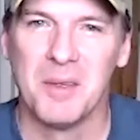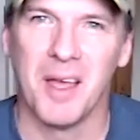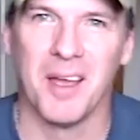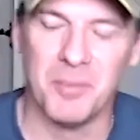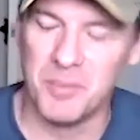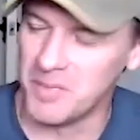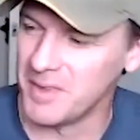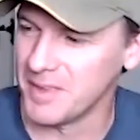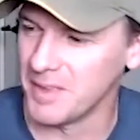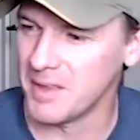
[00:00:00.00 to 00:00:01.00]

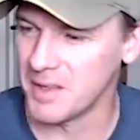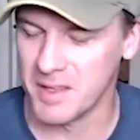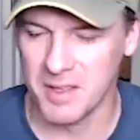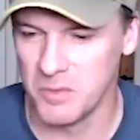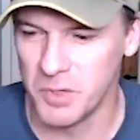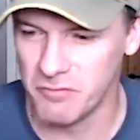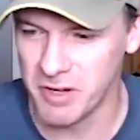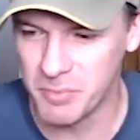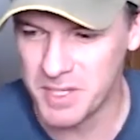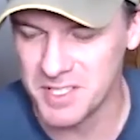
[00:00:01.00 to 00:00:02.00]
You wouldn't run a
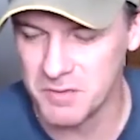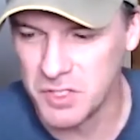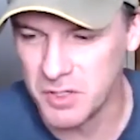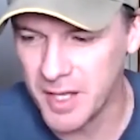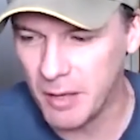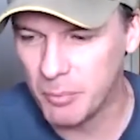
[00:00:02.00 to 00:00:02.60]
business if you do that.